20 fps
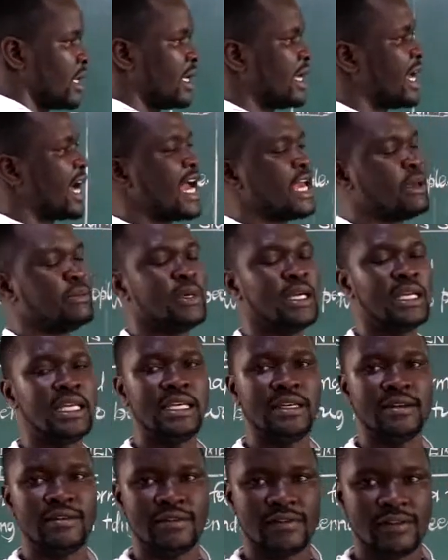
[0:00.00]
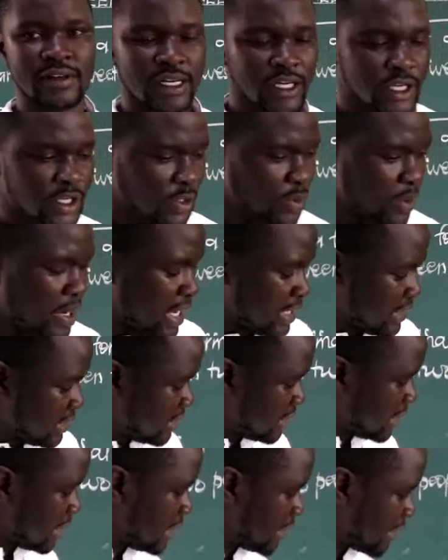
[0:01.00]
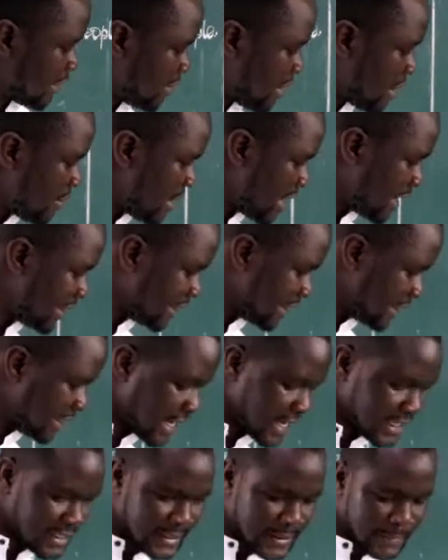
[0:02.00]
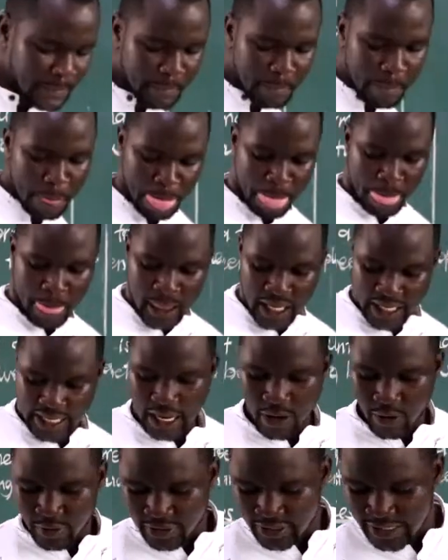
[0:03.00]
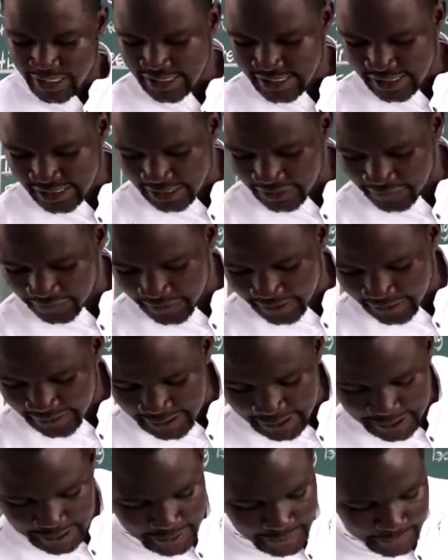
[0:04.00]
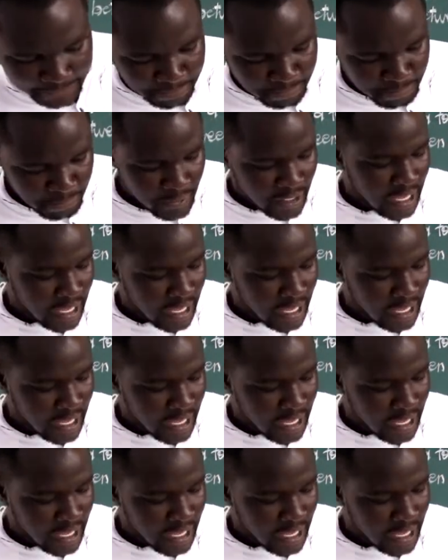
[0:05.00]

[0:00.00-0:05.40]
I believe you are still remembering that. Now, these effects